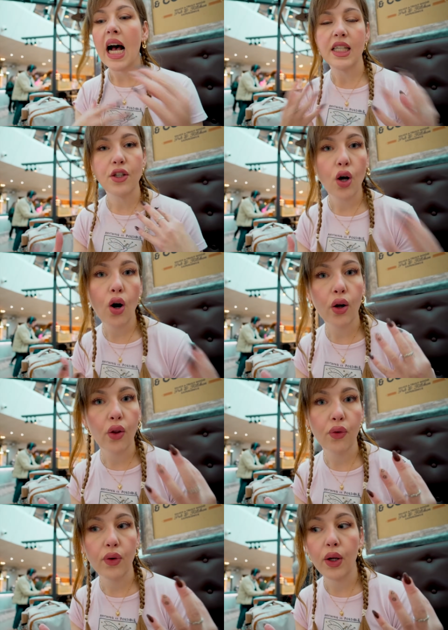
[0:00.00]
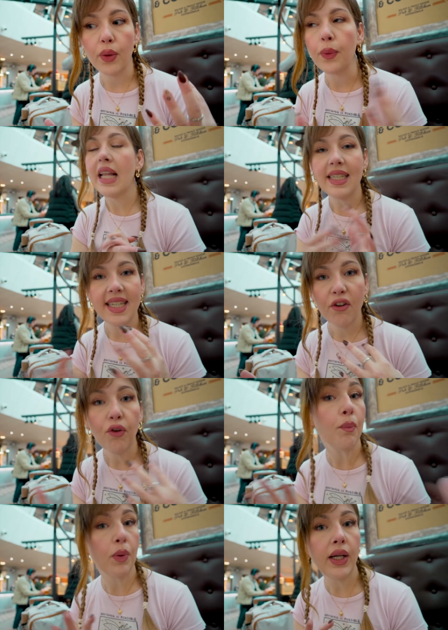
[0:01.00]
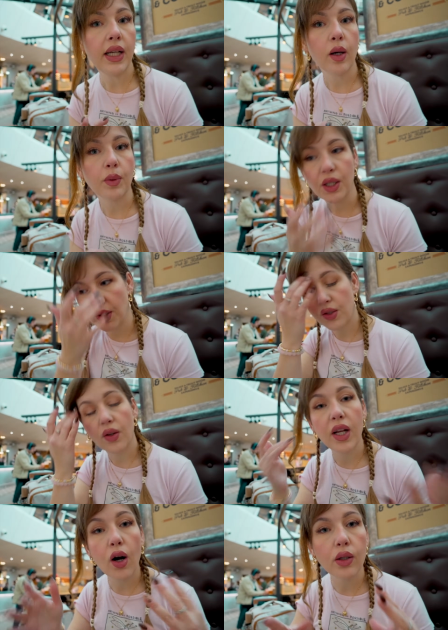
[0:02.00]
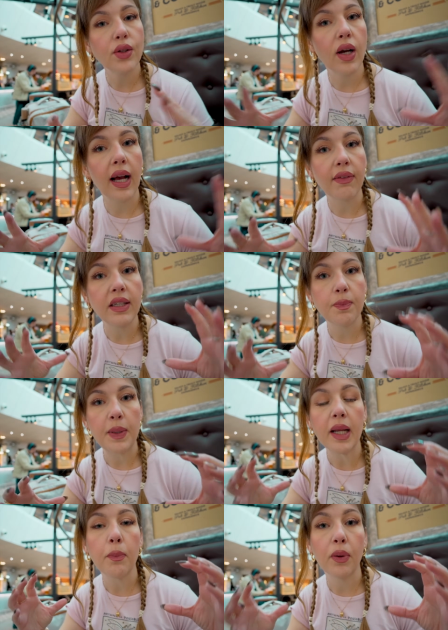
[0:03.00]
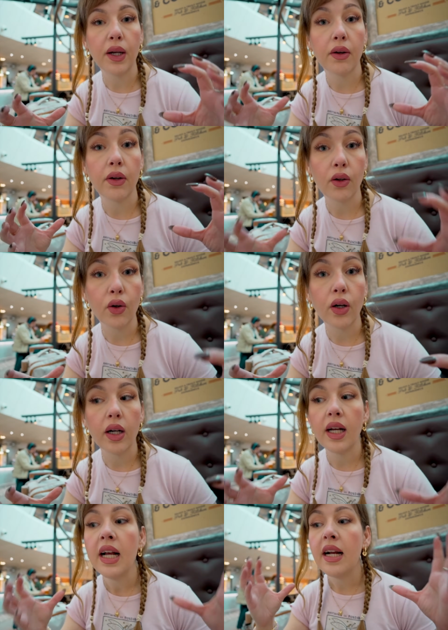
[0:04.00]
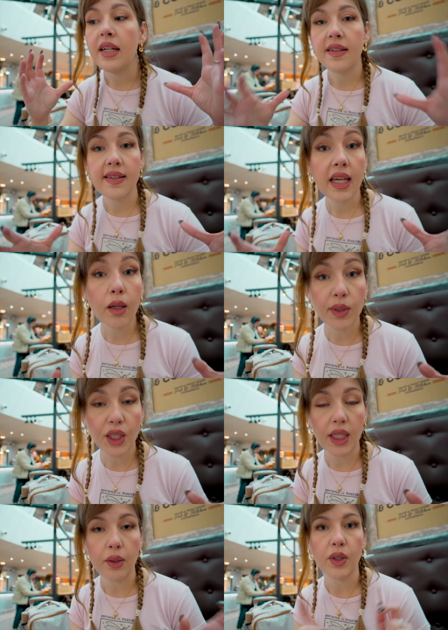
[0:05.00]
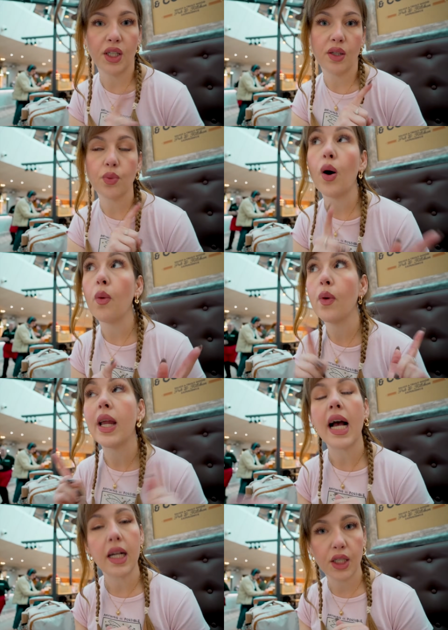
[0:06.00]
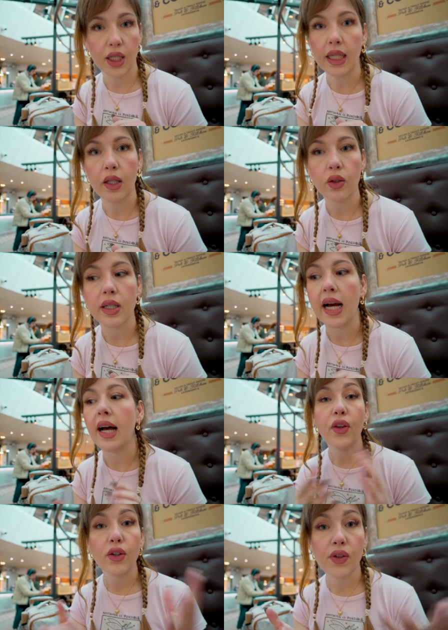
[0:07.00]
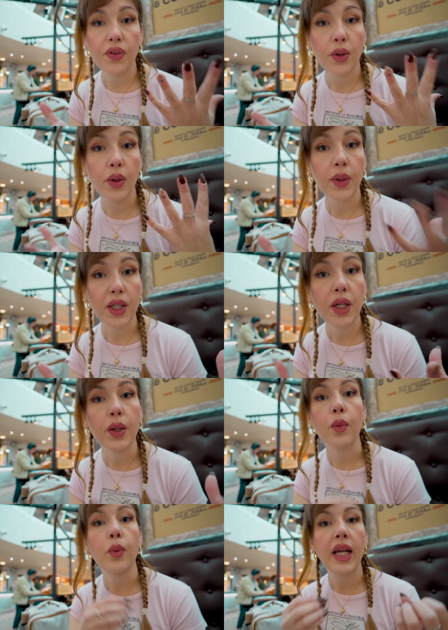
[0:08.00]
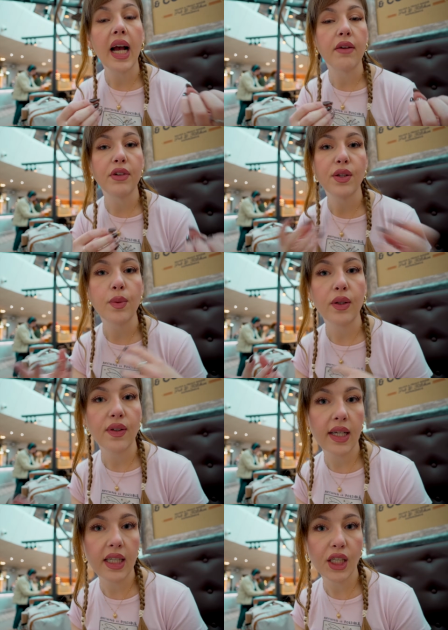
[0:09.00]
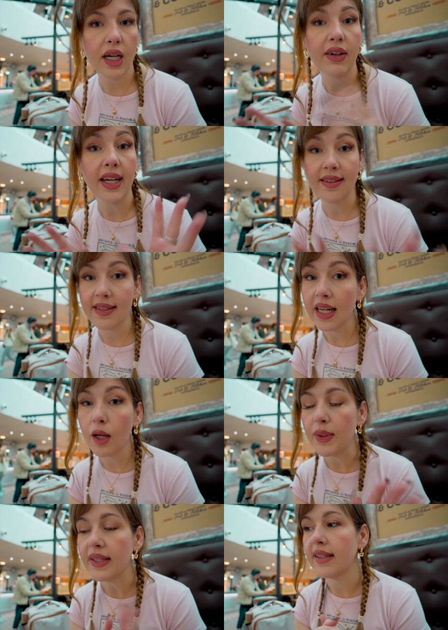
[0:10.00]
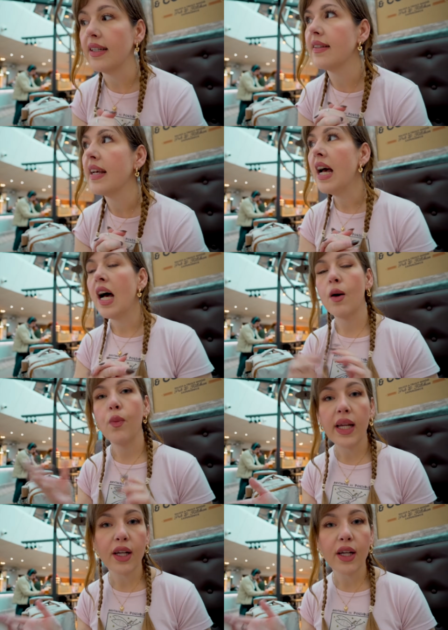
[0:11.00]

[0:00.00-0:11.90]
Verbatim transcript: and talk through like different printing options. So they also have this big printer and cutter and sticker machine, which is what we actually looked at. For those of you who are new, we have a small stationery and sticker business and we